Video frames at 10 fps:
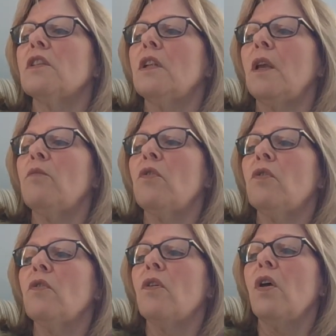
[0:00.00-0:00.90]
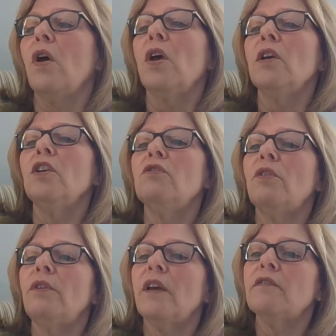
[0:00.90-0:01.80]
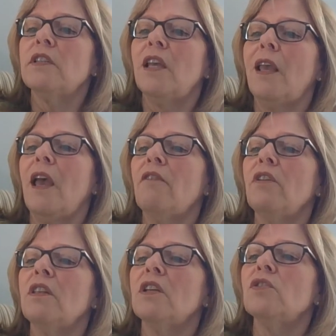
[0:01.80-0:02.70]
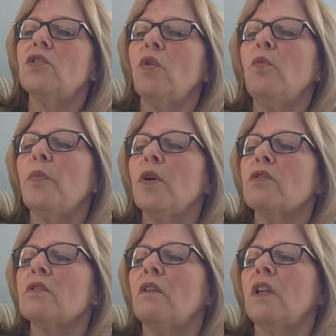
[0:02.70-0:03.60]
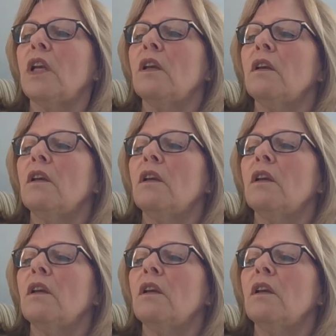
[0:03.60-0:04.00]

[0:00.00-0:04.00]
the table. "You don't have to take everything so personally.